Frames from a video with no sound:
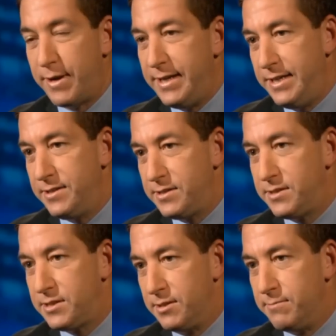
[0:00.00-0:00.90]
So I need
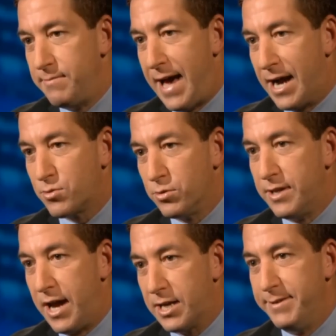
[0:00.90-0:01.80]
some actual
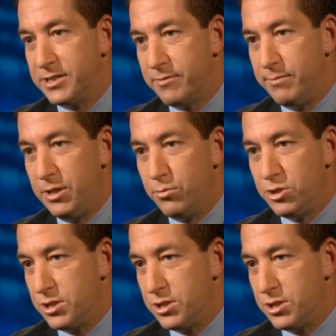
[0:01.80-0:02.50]
documents from you.